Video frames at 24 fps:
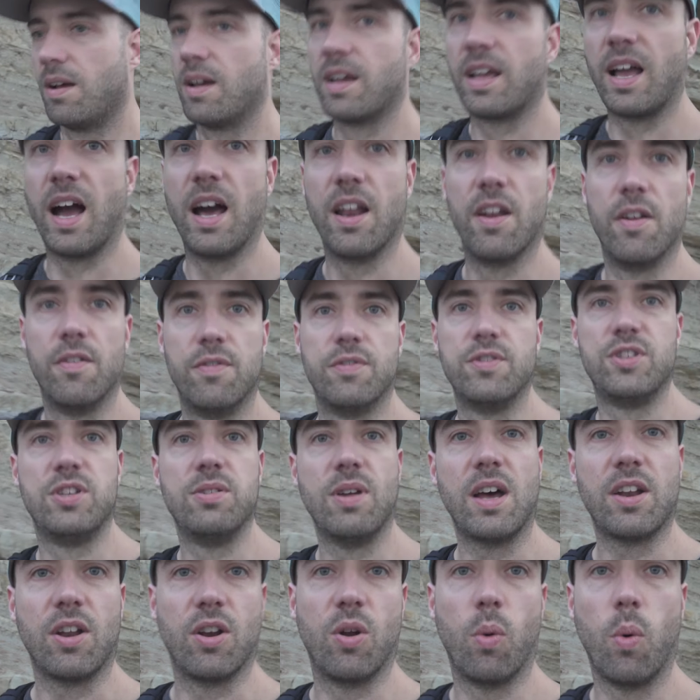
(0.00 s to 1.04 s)
kind of,
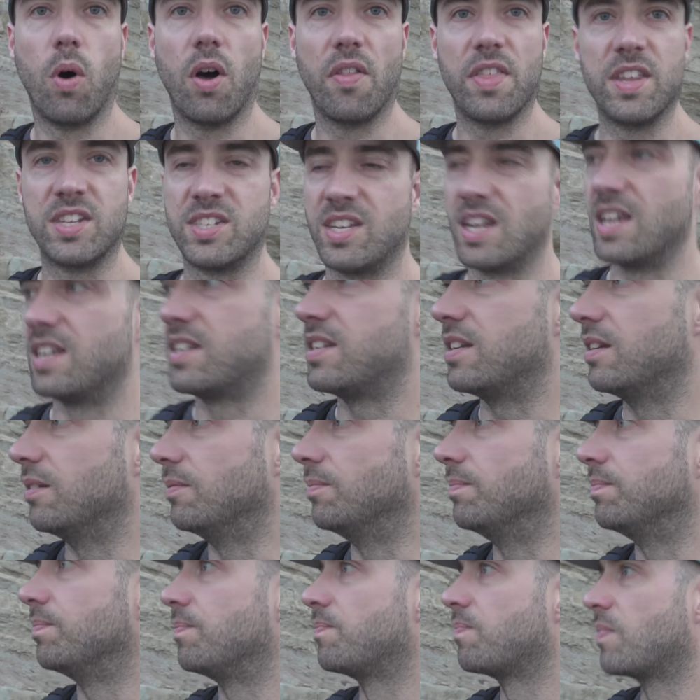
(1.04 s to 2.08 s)
I don't know what this is. It's
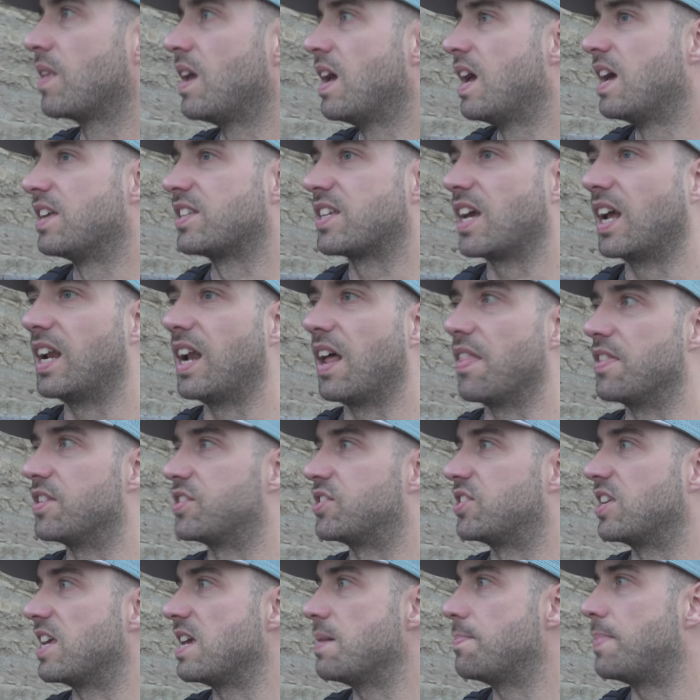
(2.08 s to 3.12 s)
kind of like the
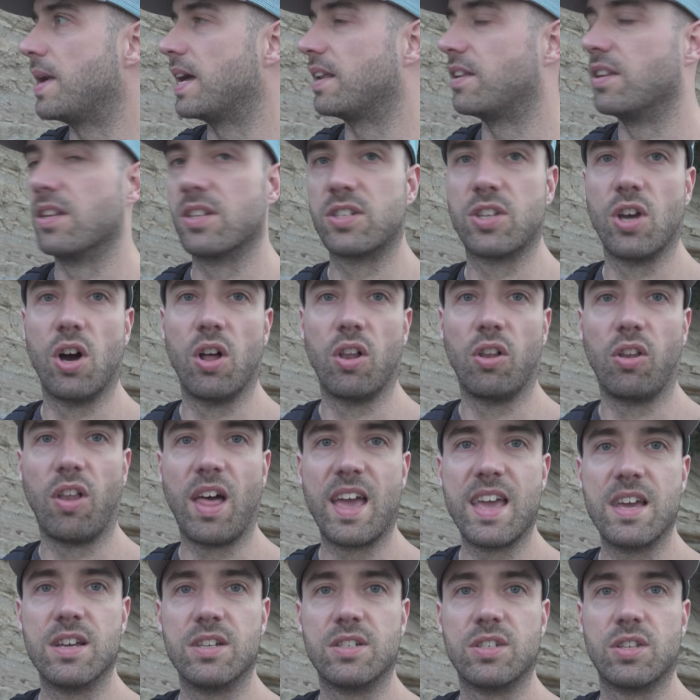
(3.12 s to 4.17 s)
seabed that's got
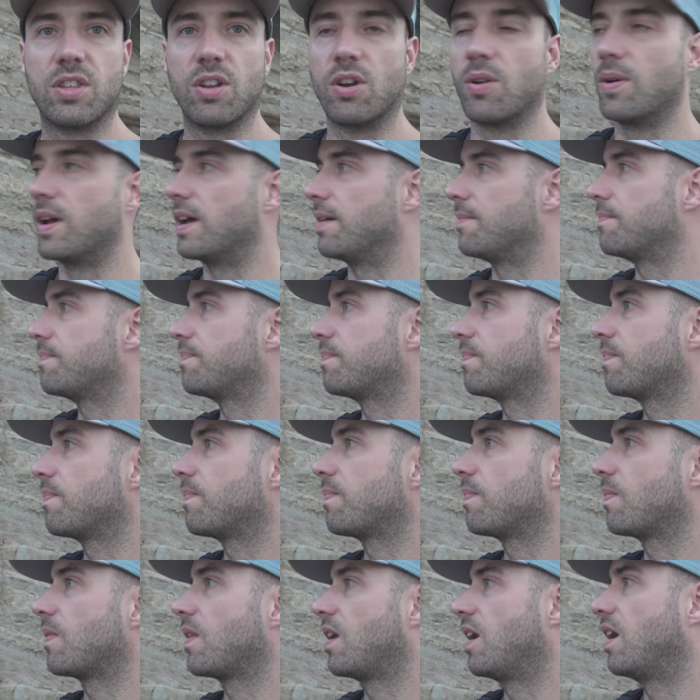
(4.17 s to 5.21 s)
layers through it,
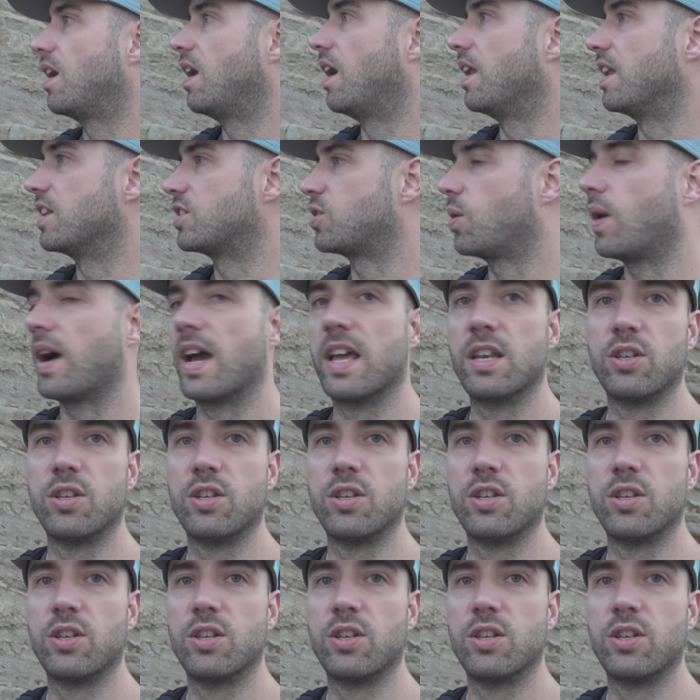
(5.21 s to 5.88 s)
and it's quite